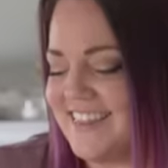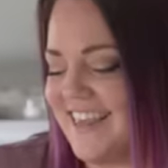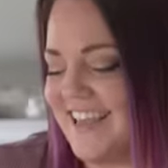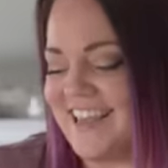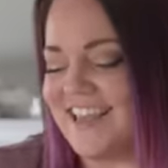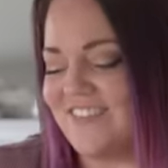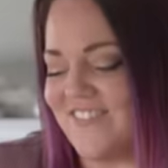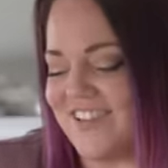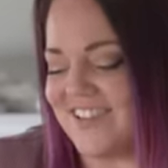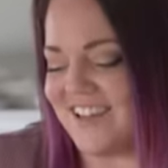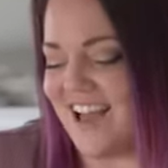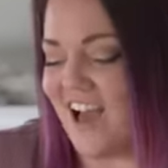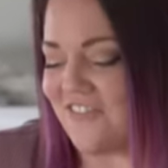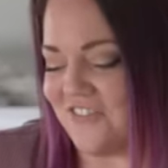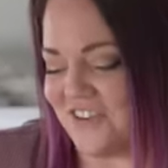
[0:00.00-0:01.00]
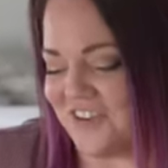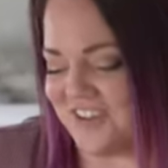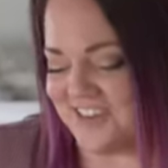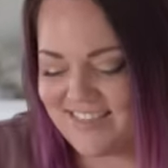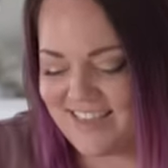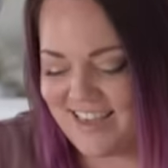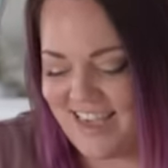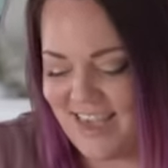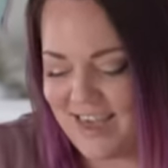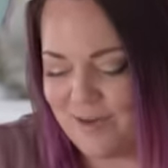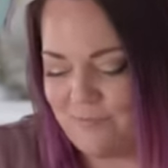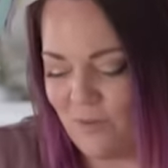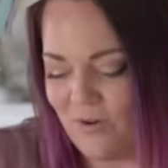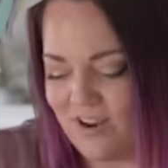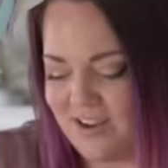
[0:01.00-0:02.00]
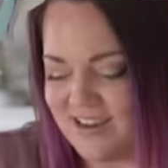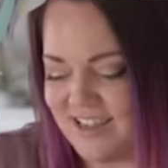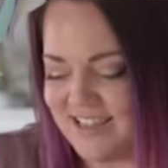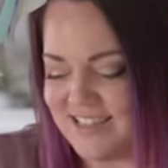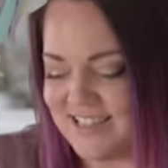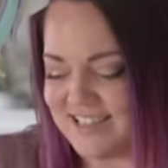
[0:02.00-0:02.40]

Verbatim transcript: They even covered the cake board in